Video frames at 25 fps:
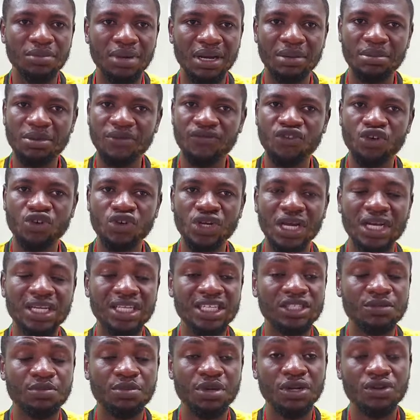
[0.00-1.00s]
But before that
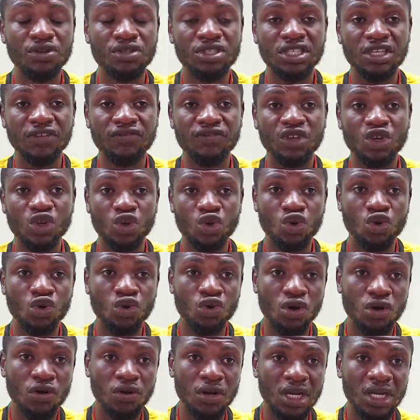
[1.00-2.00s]
is BD TV, you
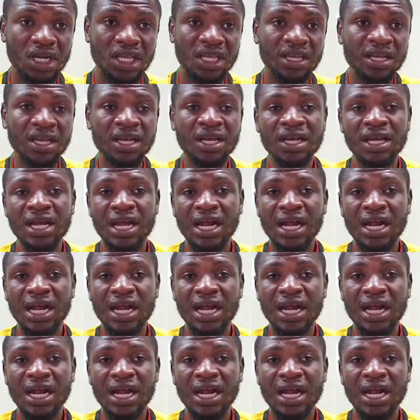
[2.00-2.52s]
know already,